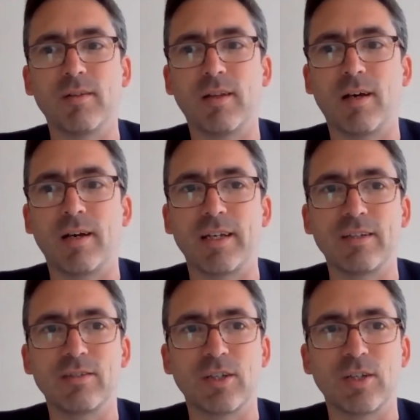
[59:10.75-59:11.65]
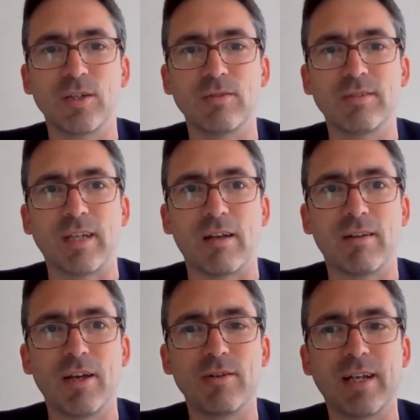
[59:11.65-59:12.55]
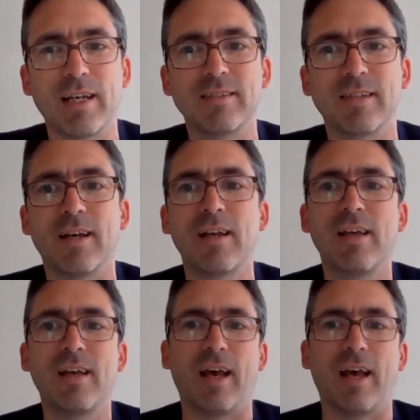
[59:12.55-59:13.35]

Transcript: online to download later,